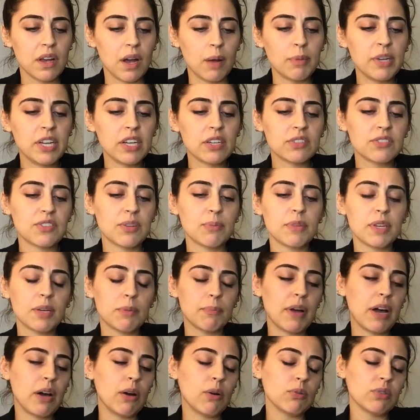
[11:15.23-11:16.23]
I'm hearing something
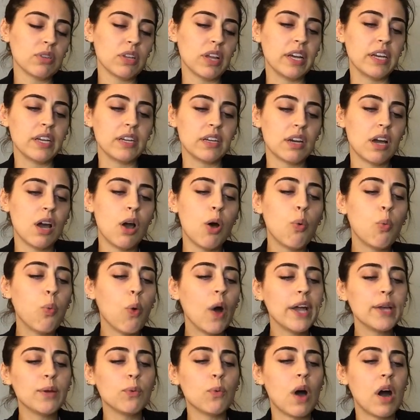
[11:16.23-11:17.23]
about like
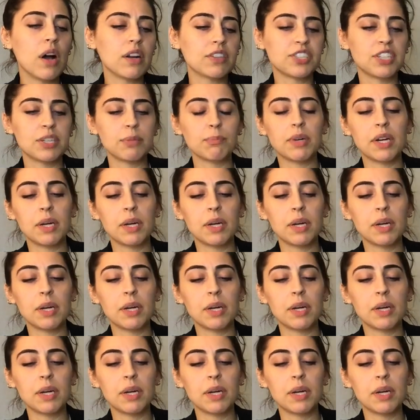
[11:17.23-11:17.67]
whitewashing,